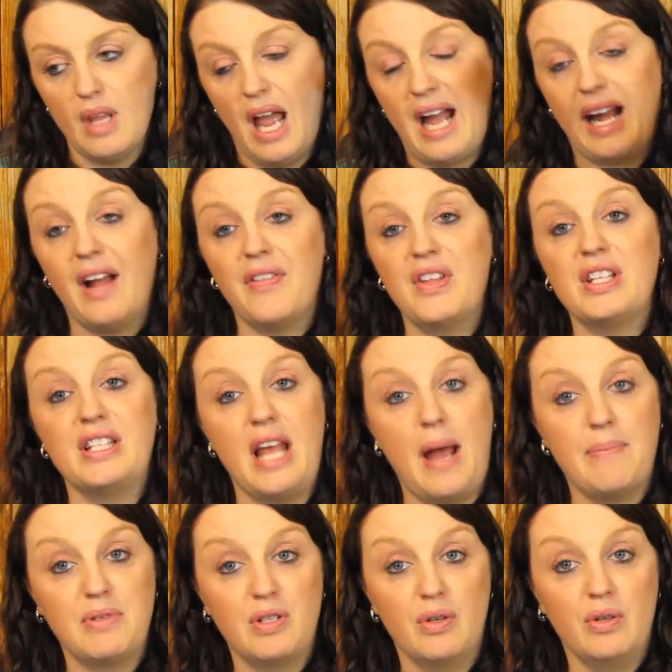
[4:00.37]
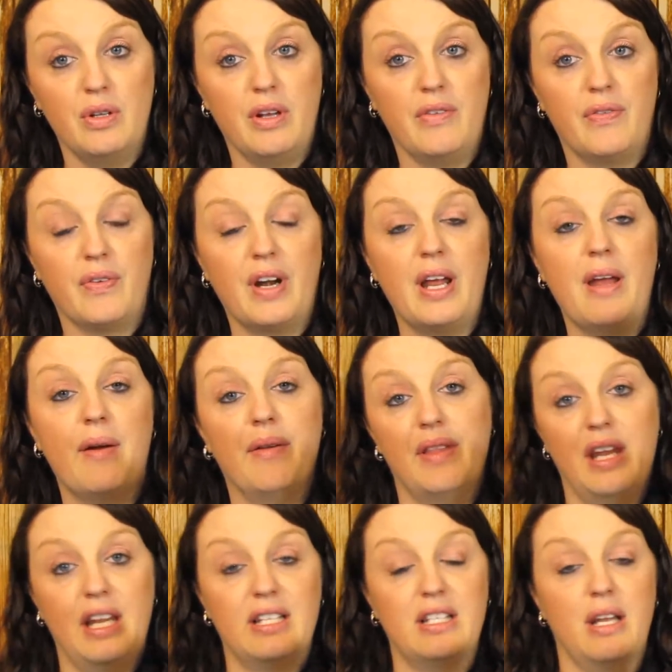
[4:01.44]
I got this absolutely free. And
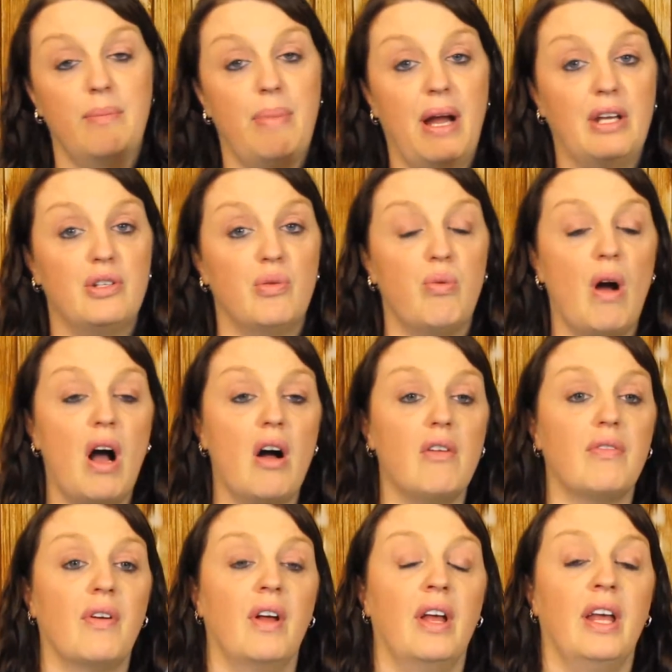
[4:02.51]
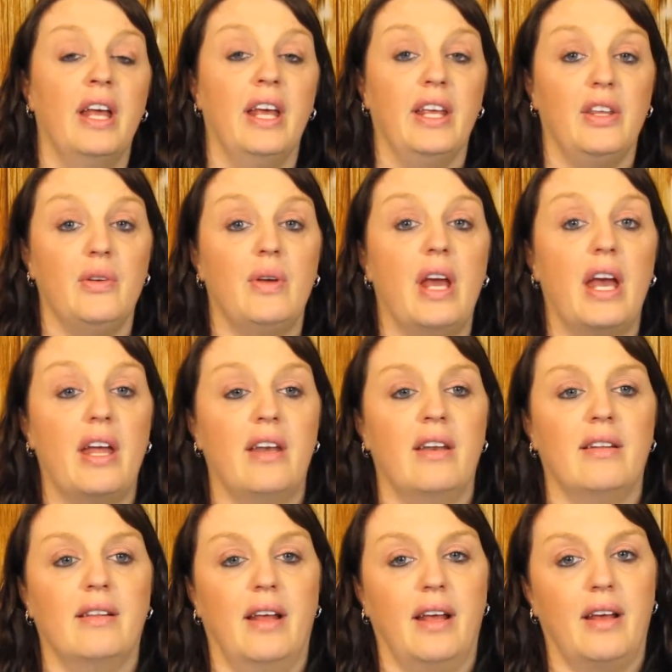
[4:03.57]
then it said buy 12, you get
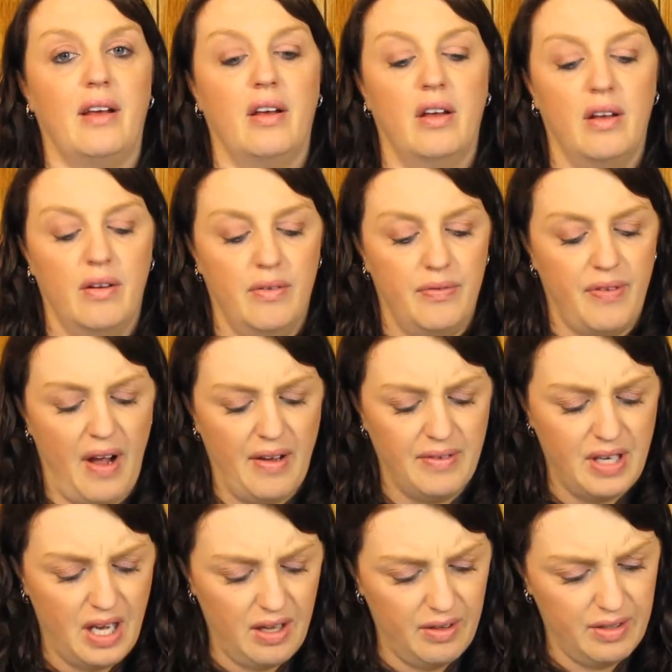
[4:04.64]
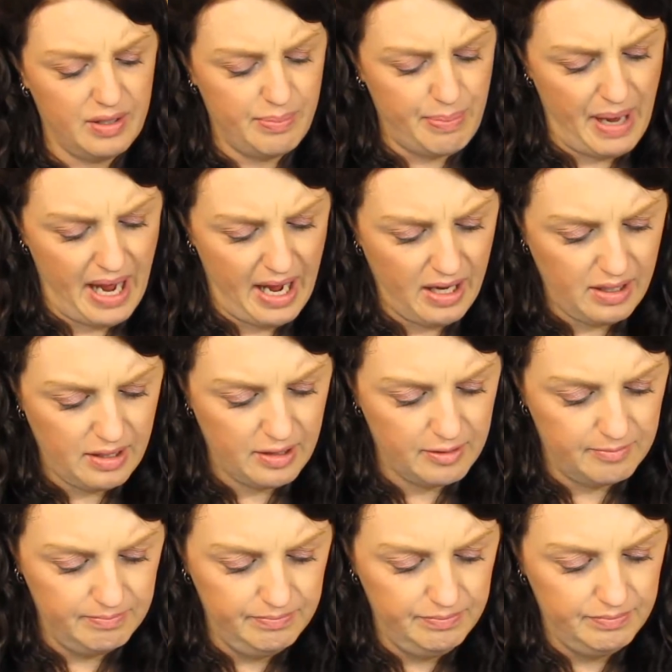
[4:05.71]
like $5 back.
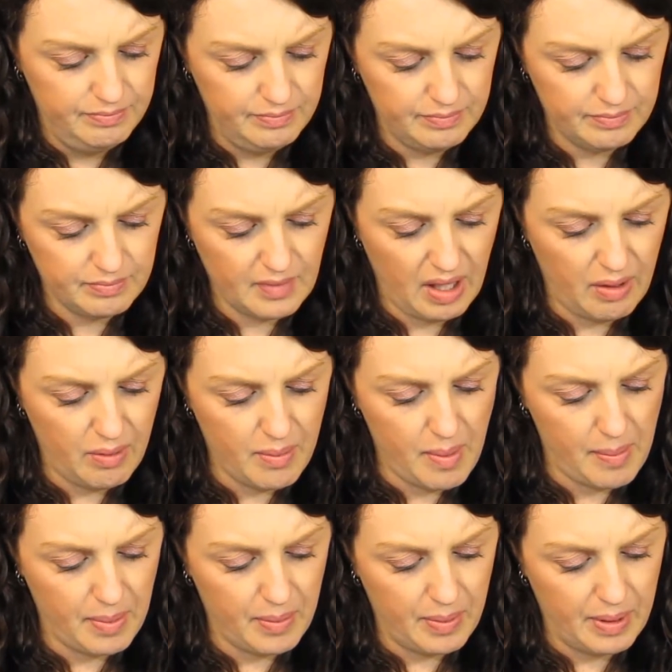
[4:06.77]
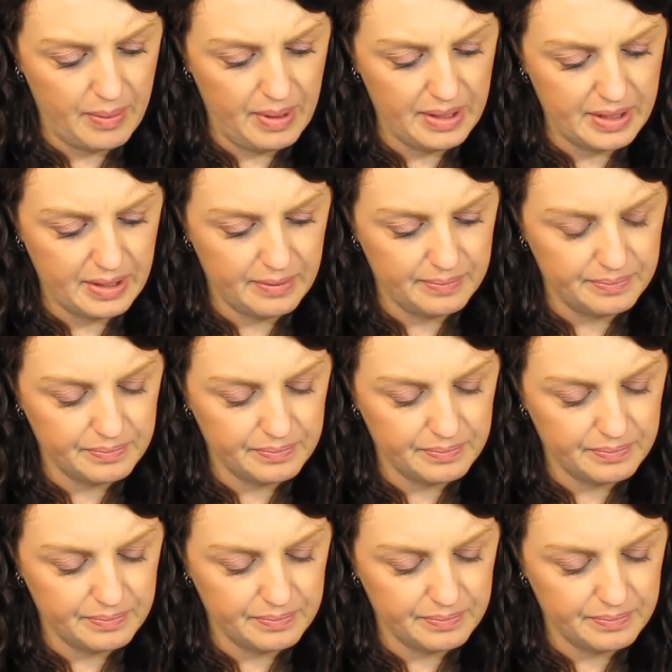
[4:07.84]
I don't remember what it was.